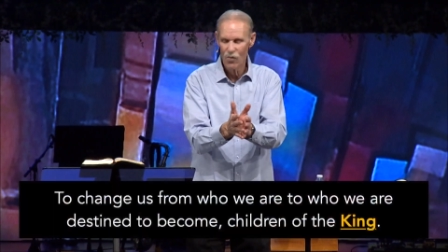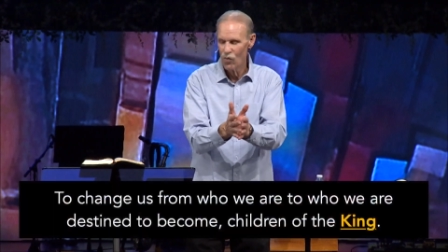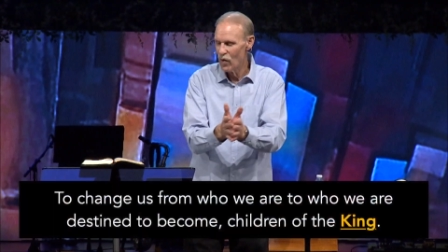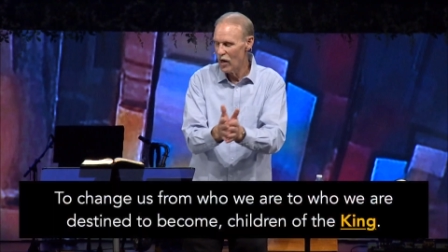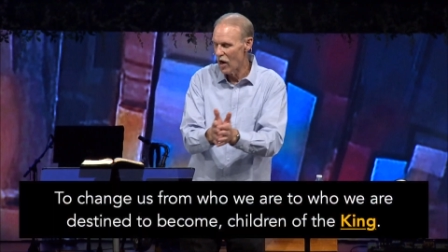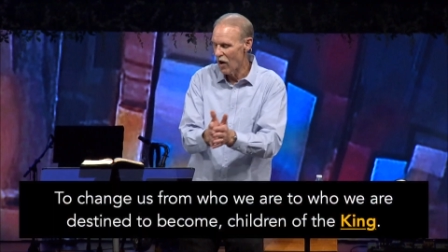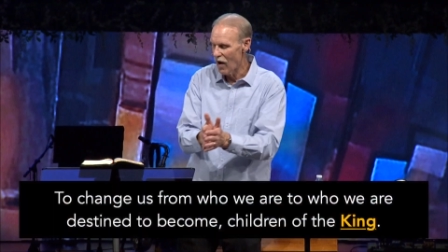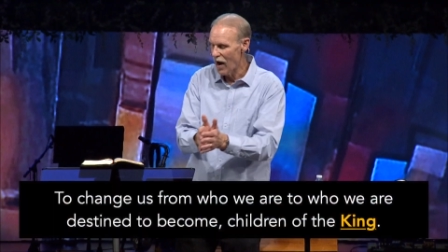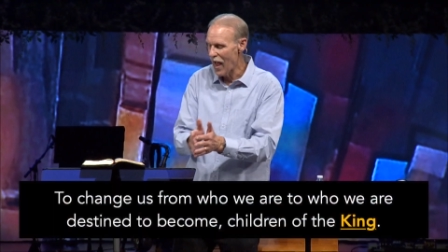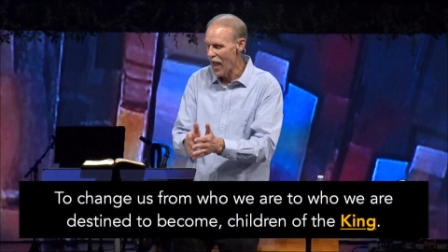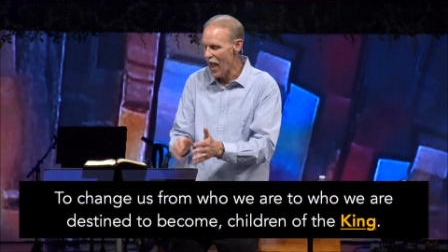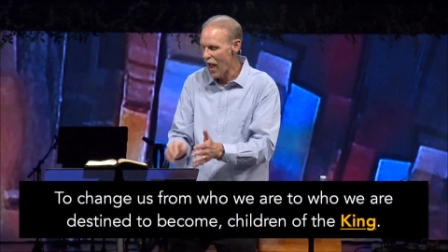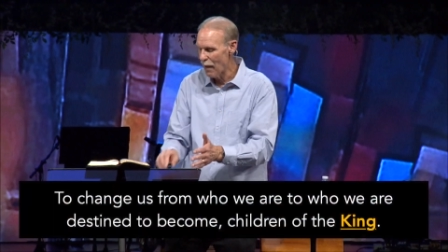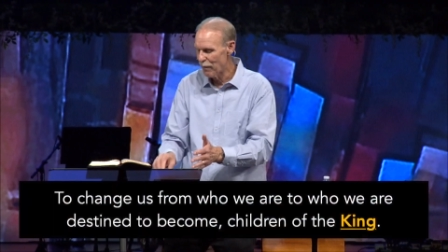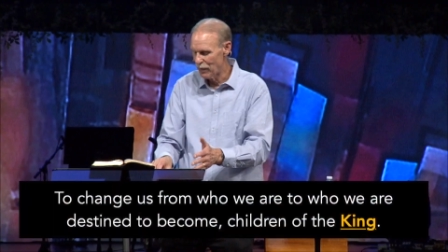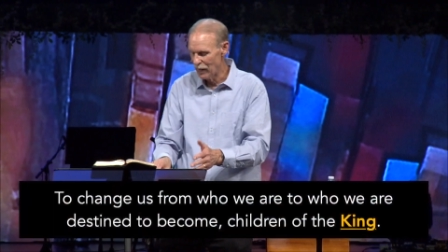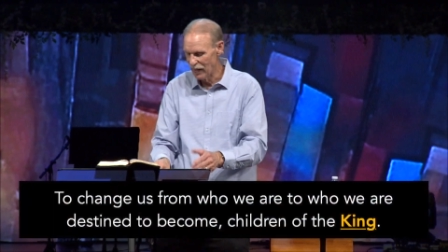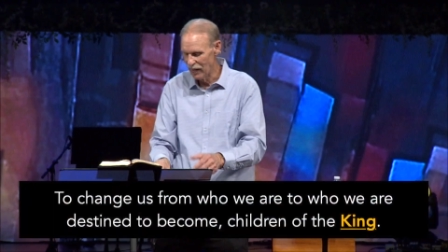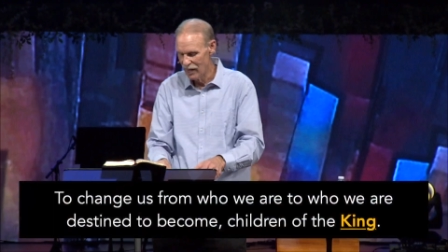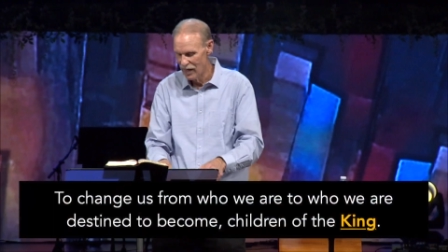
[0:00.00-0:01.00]
We are
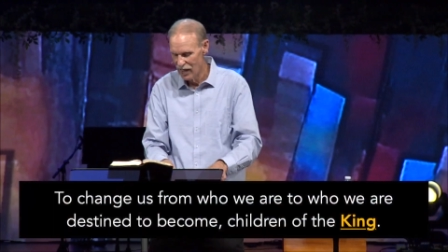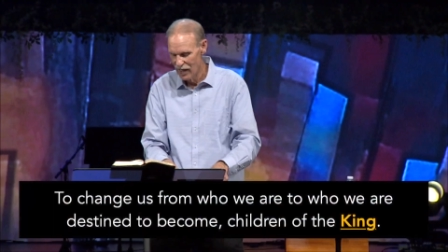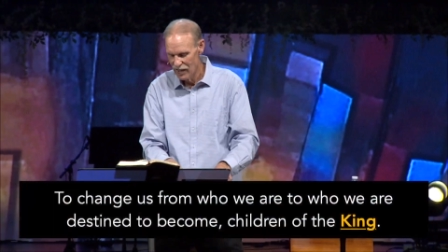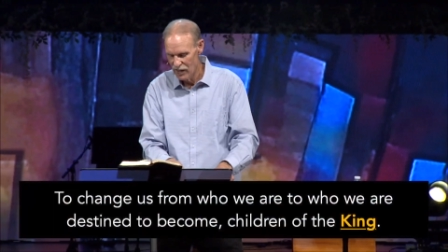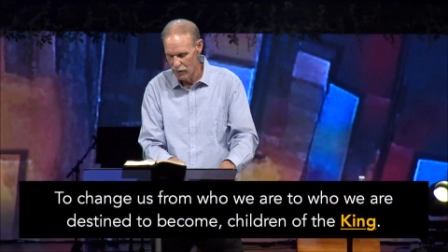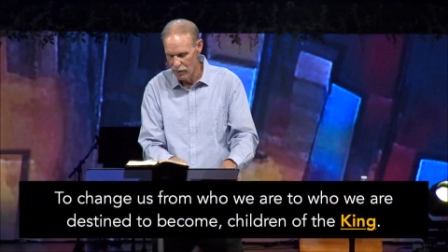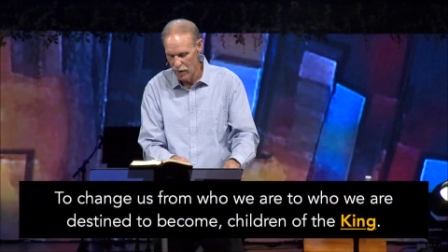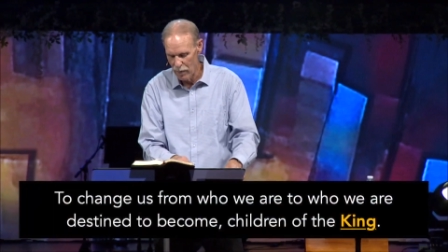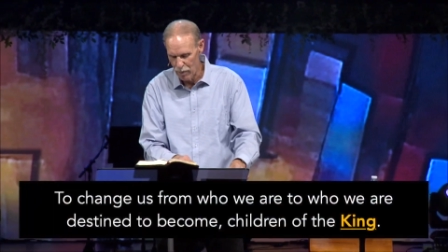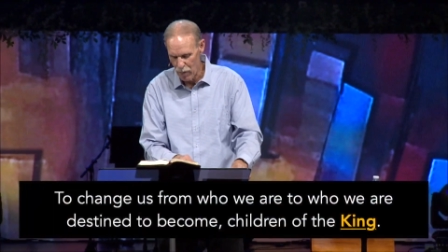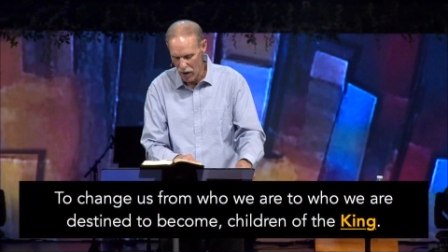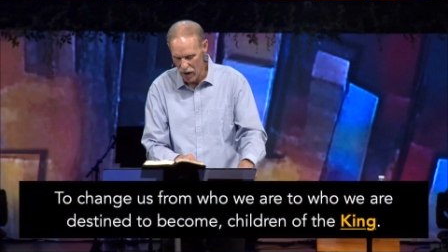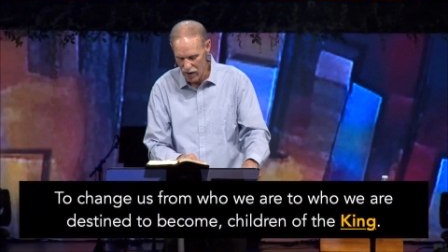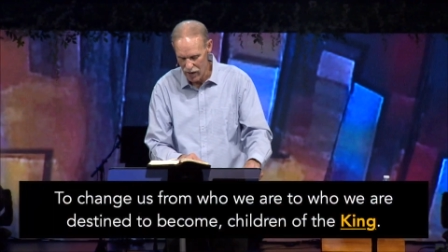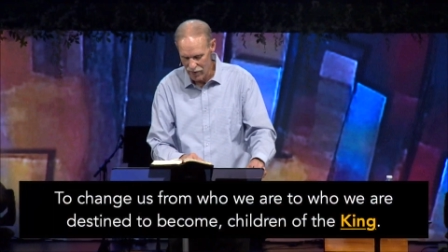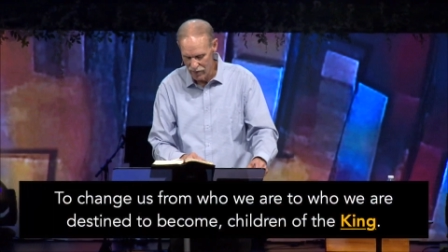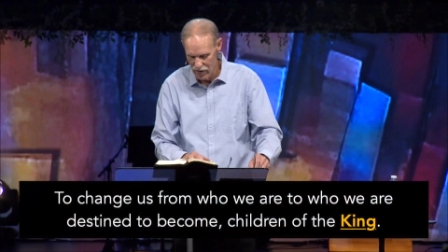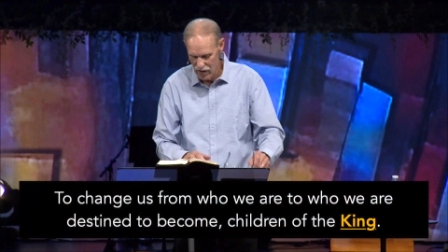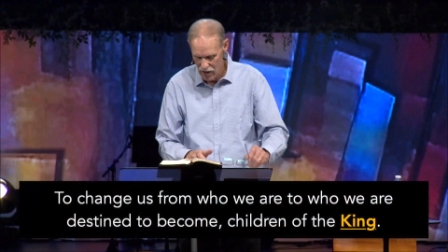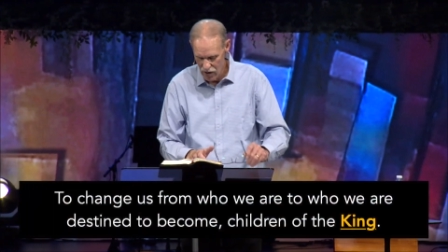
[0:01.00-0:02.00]
happy to be
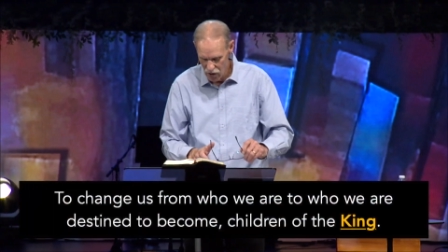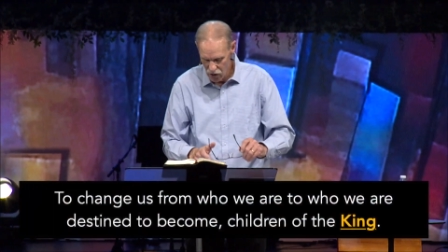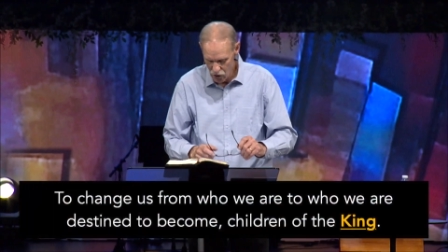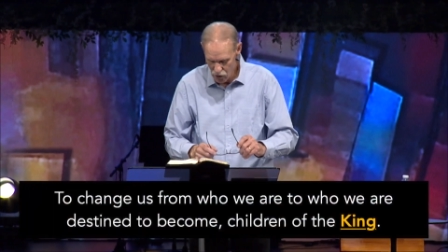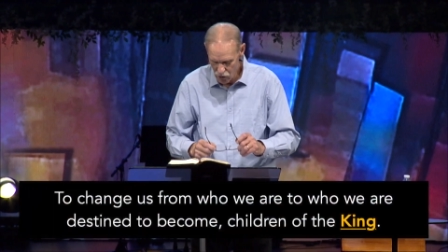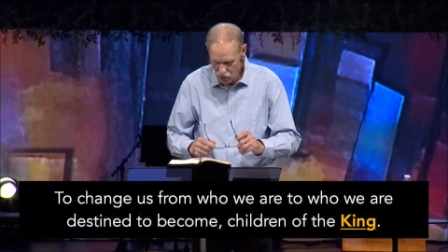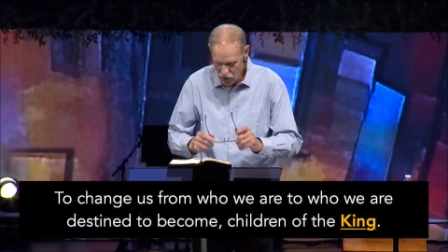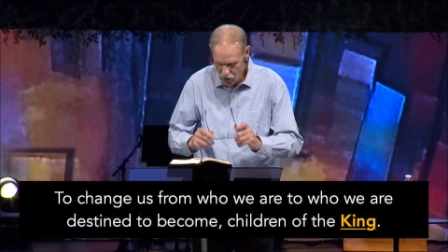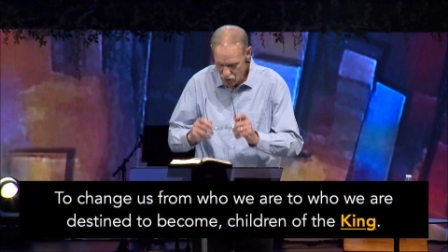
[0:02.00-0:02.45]
part of who